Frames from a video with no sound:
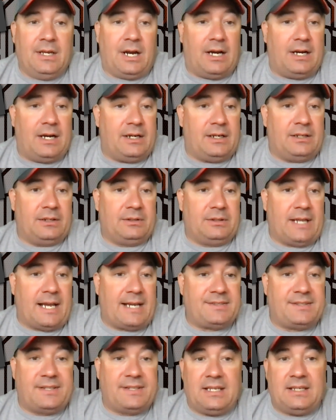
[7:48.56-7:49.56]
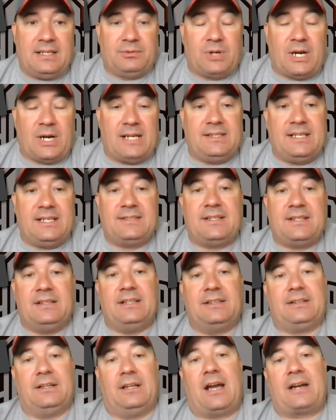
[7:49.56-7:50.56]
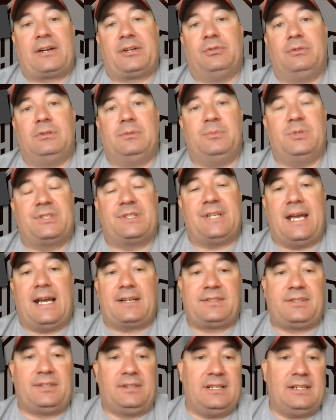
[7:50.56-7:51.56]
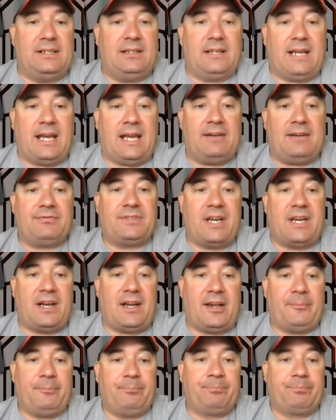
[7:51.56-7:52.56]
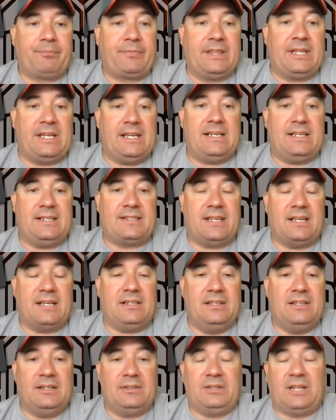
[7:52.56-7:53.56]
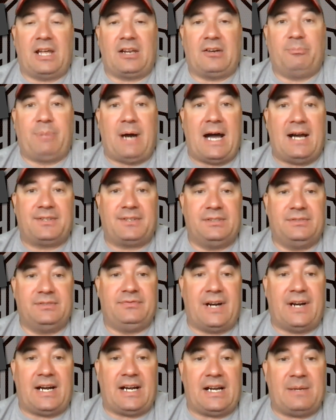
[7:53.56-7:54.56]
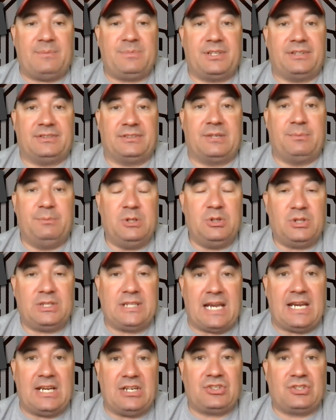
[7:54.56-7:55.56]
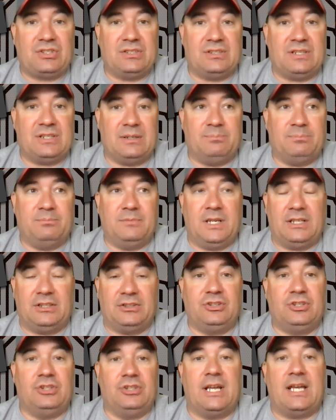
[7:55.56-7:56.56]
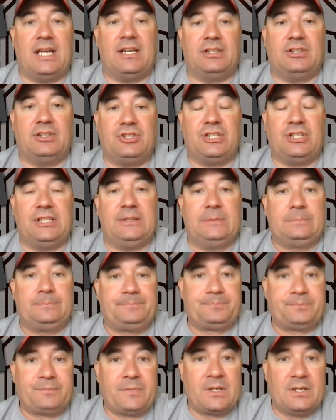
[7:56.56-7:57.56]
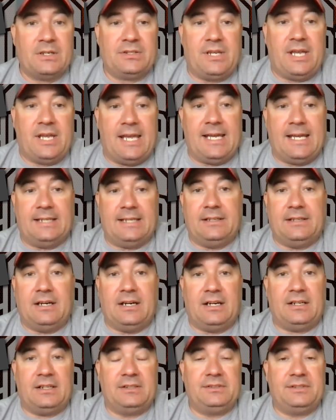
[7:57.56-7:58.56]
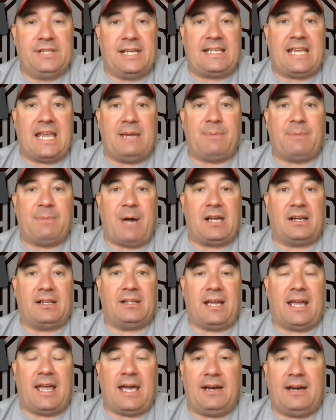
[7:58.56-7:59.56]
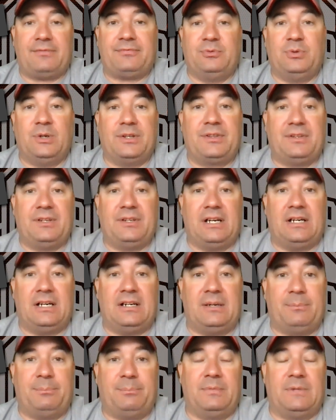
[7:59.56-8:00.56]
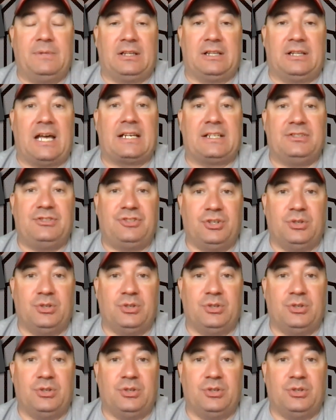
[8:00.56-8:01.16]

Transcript: Last thing, Ryan Day said that the locker room was excellent at halftime. He said a lot of positive vibes and communication and good energy. And they came out of the half with a lot of